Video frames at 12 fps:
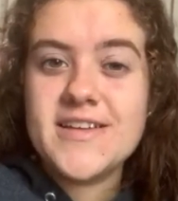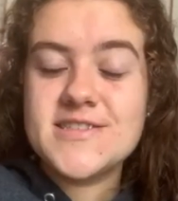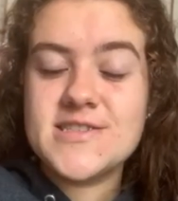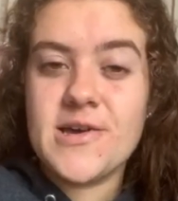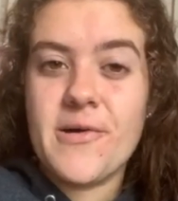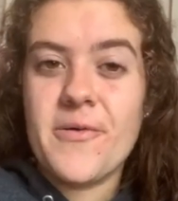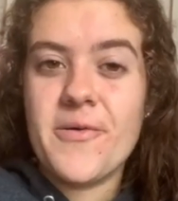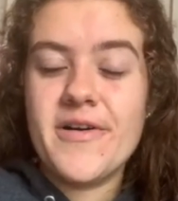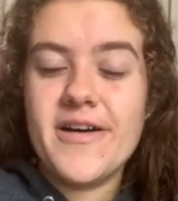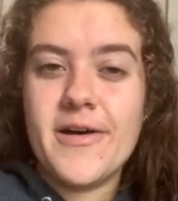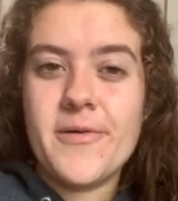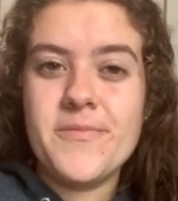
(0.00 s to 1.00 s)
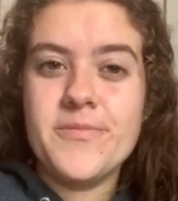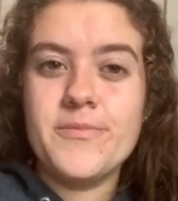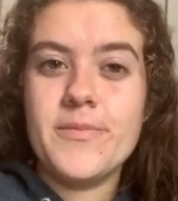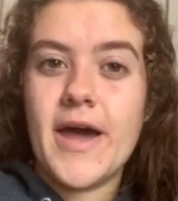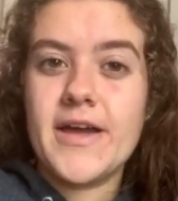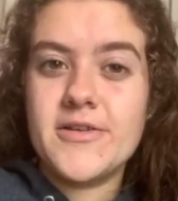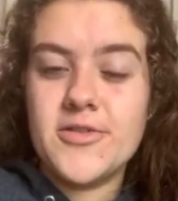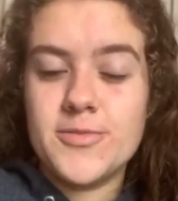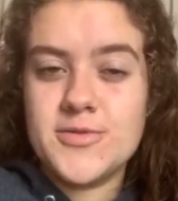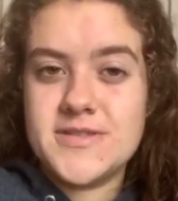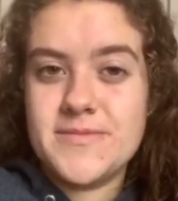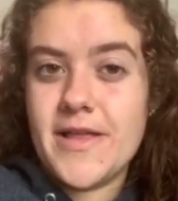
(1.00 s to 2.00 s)
So my
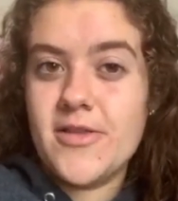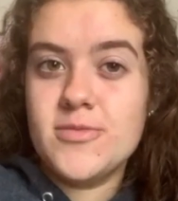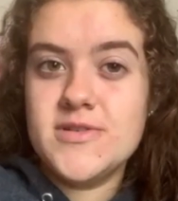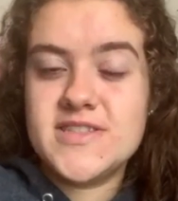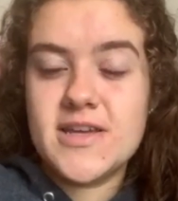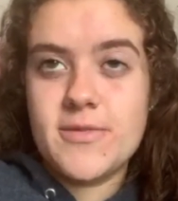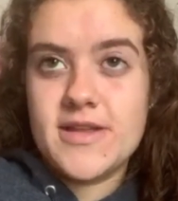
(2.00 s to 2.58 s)
group was mellow music,